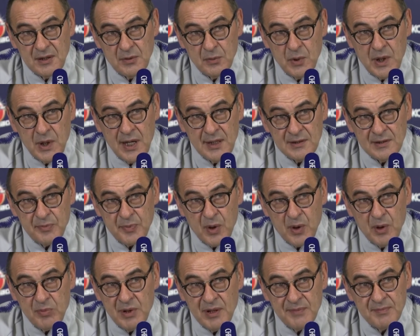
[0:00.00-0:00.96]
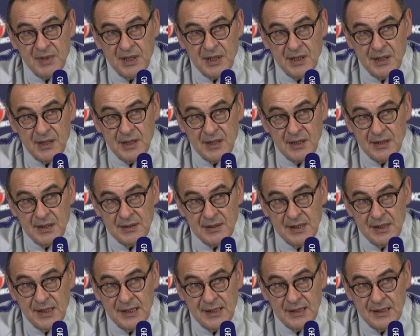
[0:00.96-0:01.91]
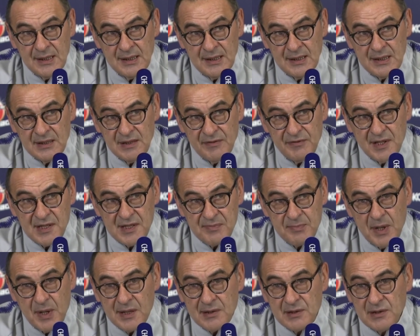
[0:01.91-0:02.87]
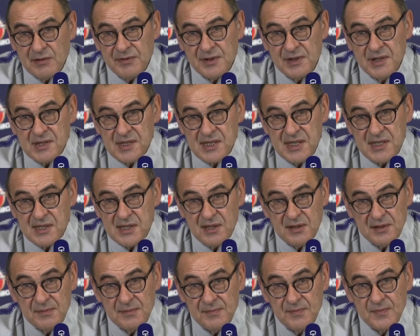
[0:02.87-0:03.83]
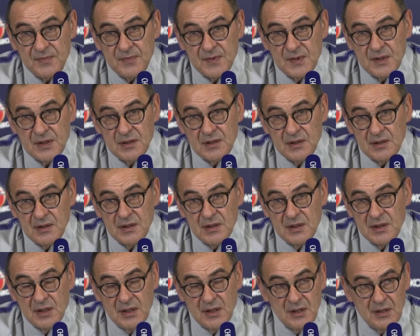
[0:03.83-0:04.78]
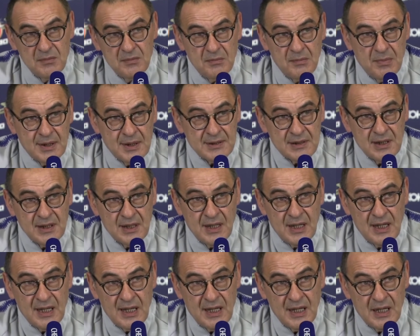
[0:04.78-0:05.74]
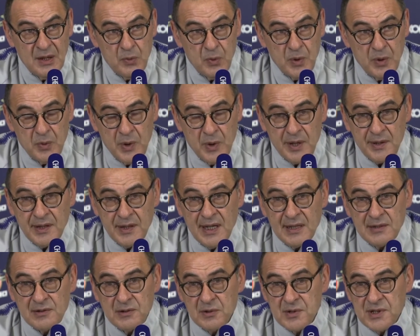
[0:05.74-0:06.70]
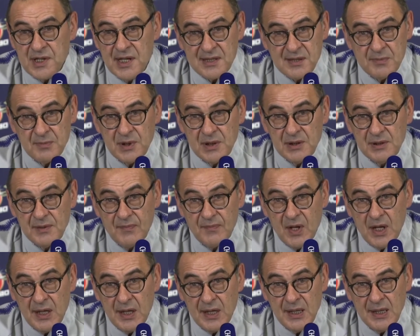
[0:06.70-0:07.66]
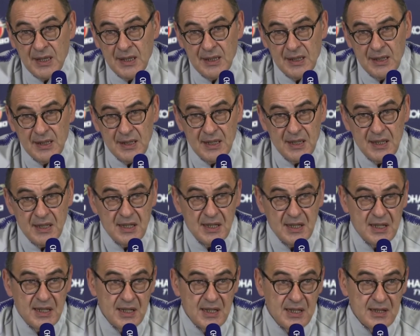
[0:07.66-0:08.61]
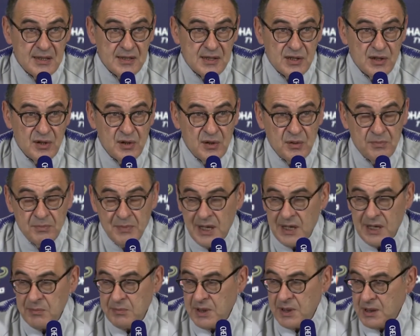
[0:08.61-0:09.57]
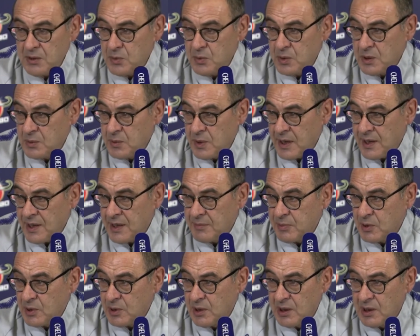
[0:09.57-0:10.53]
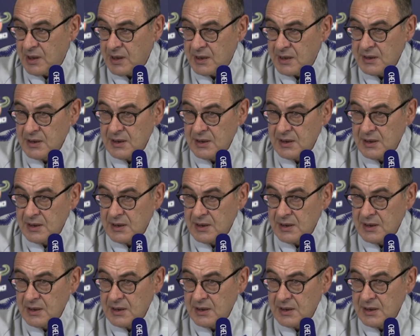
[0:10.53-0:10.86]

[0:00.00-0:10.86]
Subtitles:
we had a problem in the first part of the season. But we were in enthusiasm, and so maybe we were able